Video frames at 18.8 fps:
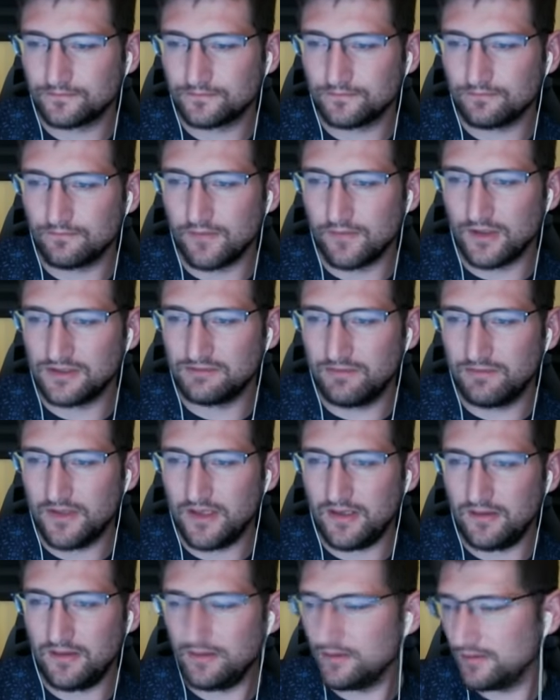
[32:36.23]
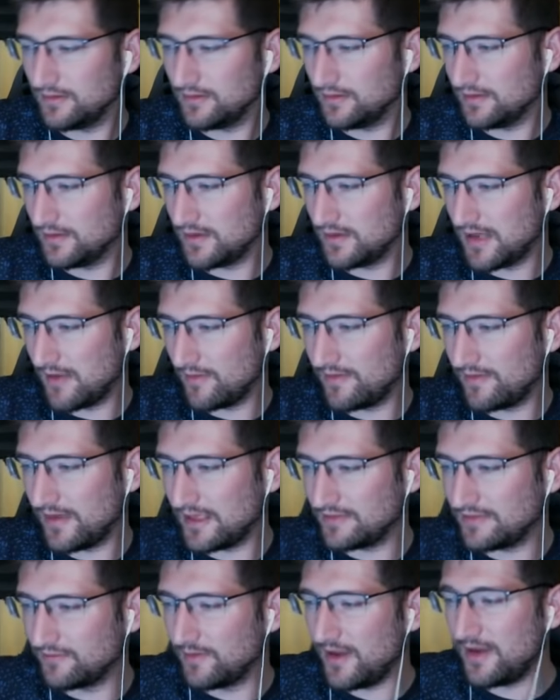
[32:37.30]
Must be. Anyway,
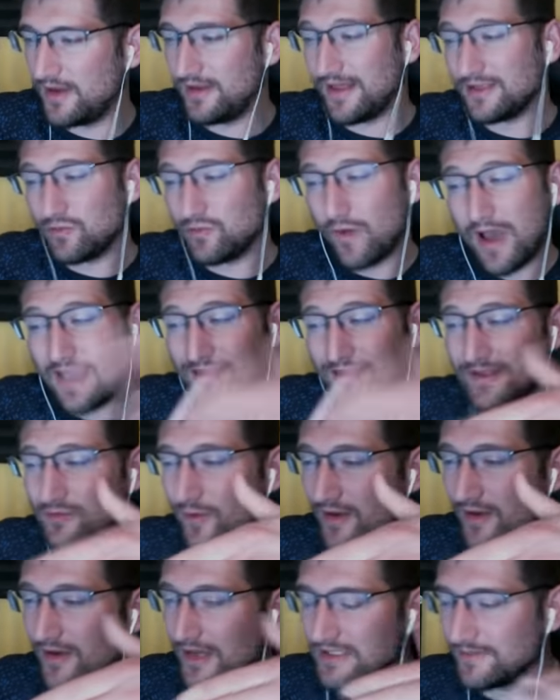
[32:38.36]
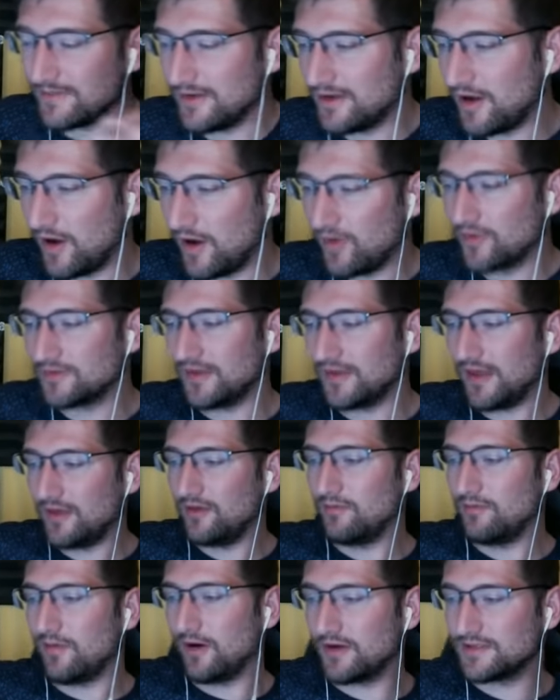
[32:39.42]
thanks for being here. That's why, that's why you guys are my co-host. Thank
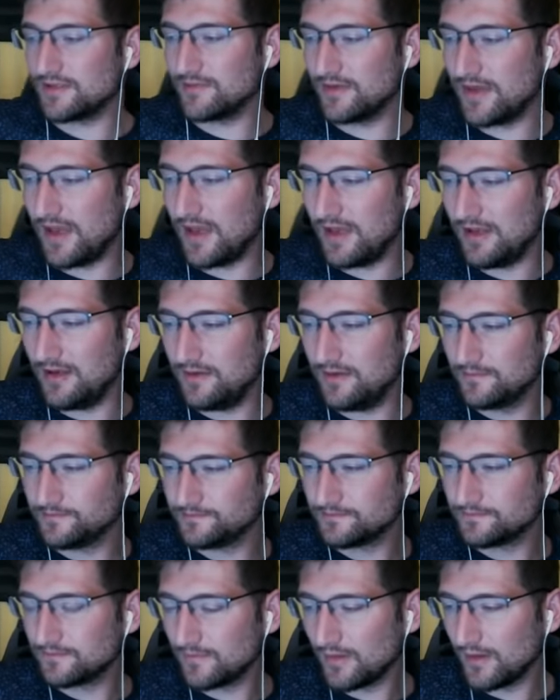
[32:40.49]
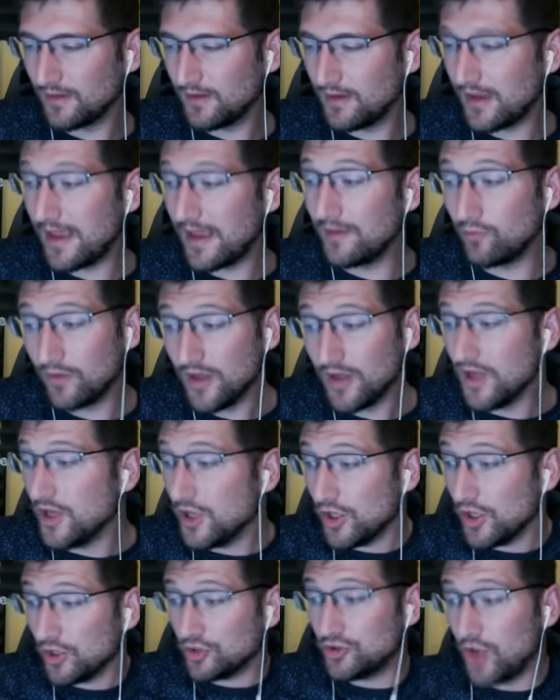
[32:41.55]
you, Marcus McGahee. And
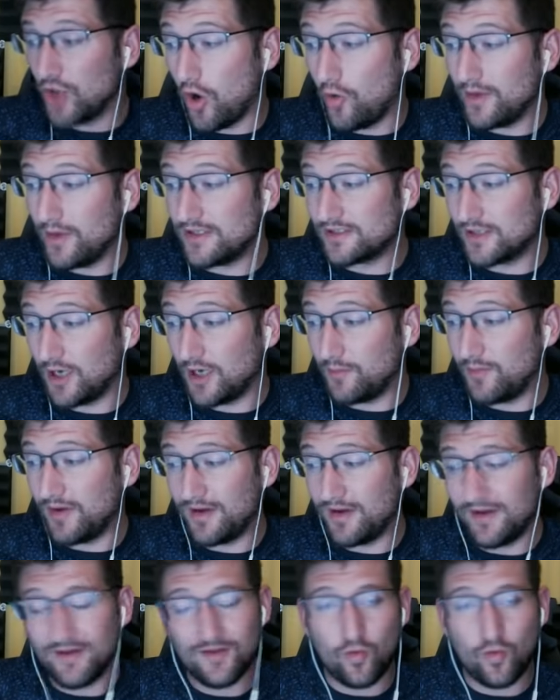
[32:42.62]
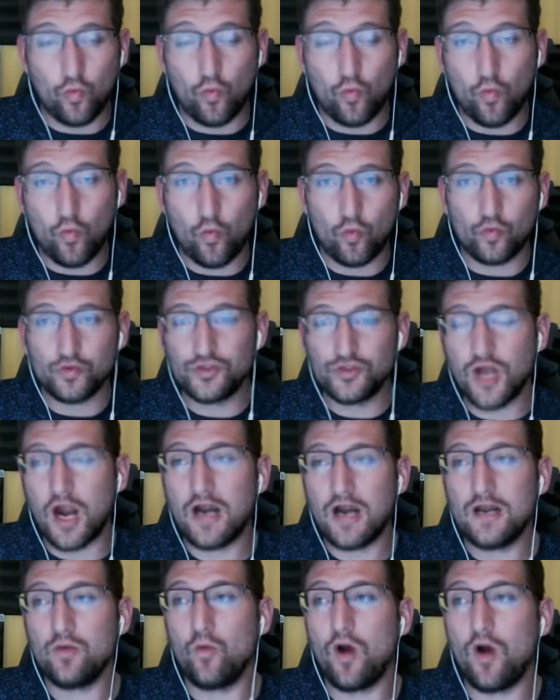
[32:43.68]
Joey Serpa,
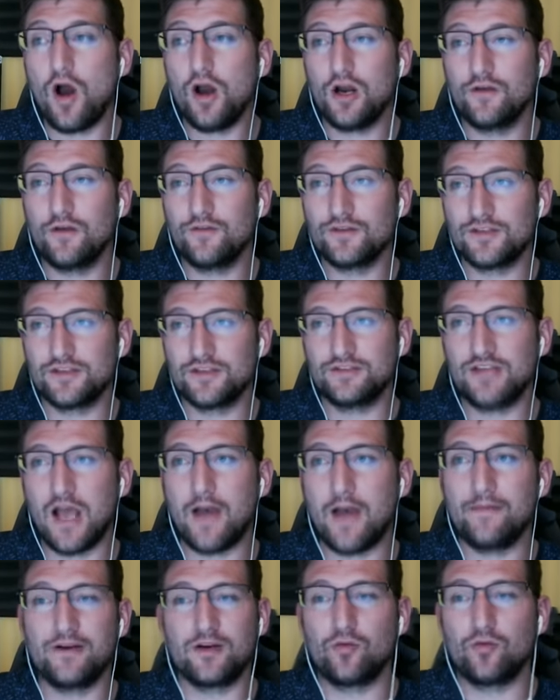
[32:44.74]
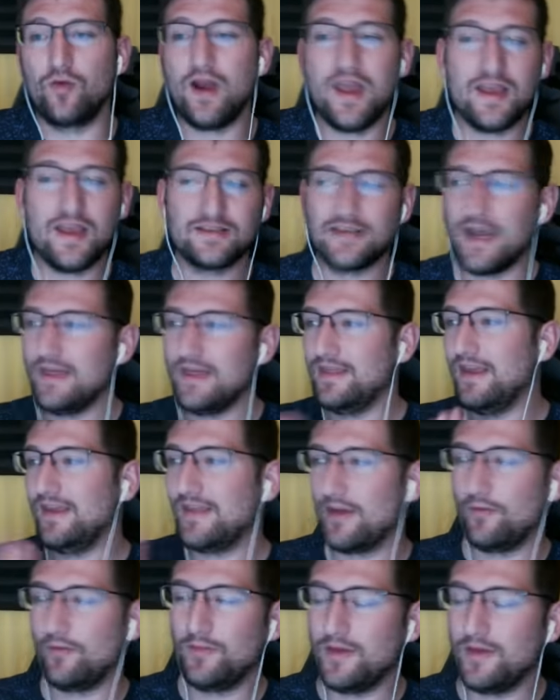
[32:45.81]
Johnny Walker versus Dominick Reyes. I think
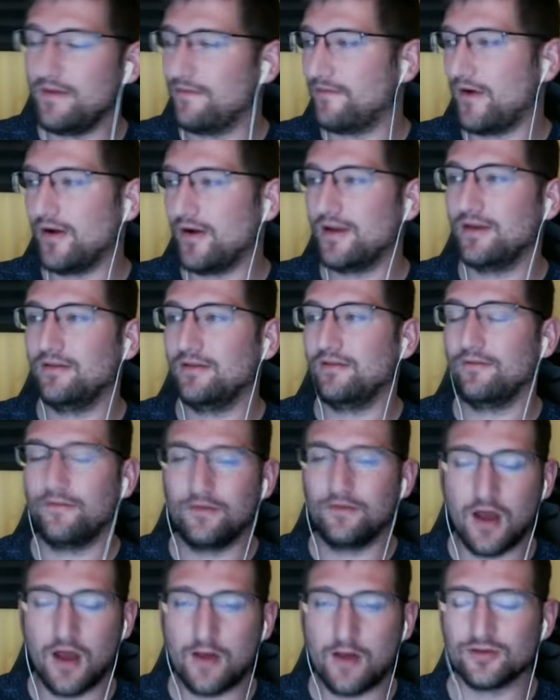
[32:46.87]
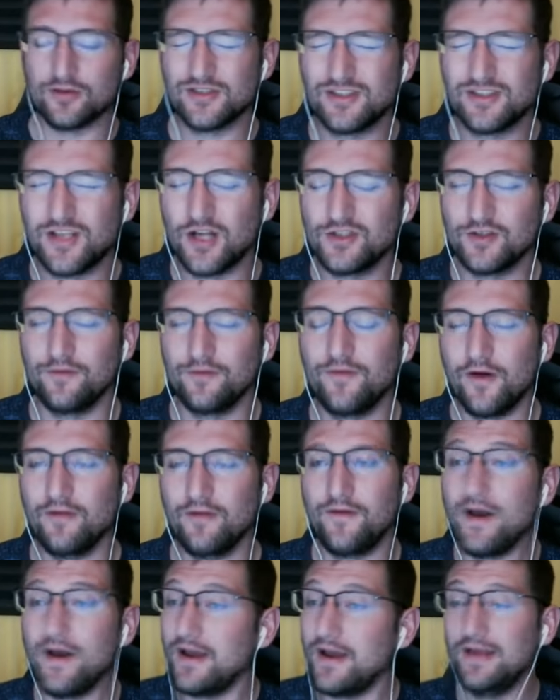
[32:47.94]
that would be fucking phenomenal. Such a fun
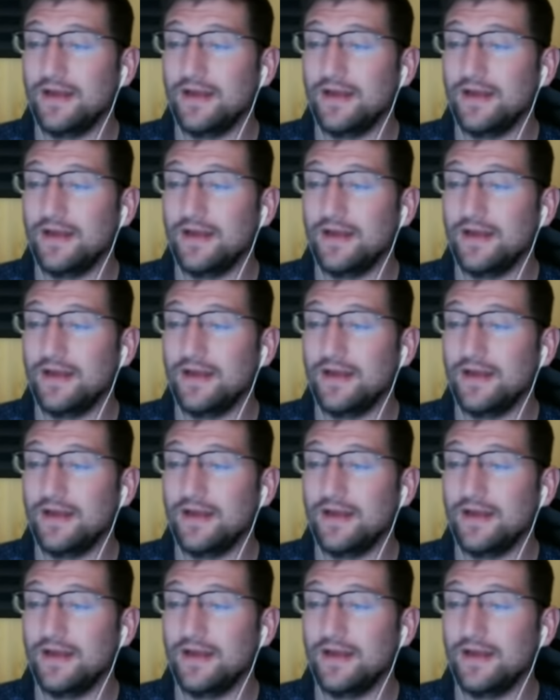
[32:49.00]
fight.